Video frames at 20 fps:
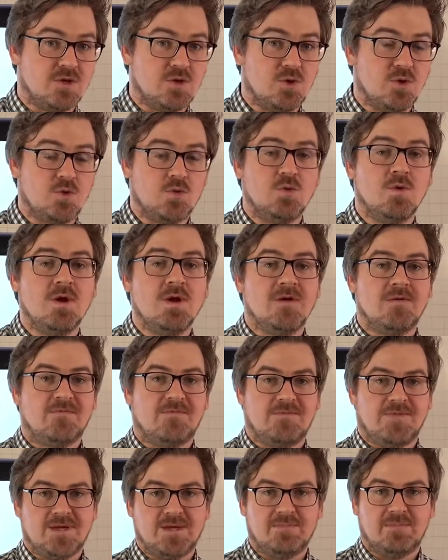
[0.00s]
you
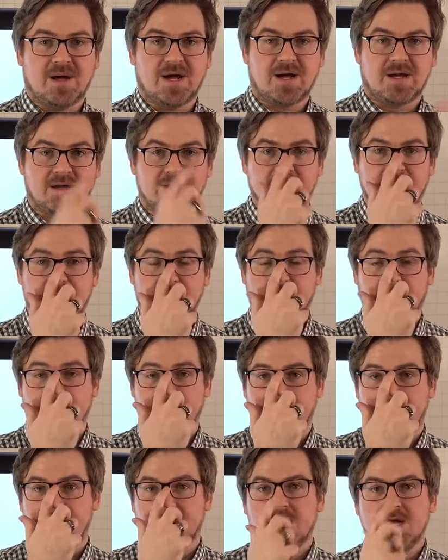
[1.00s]
feedback, all
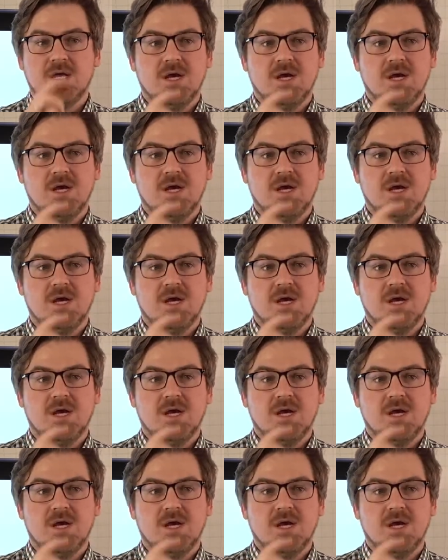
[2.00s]
right?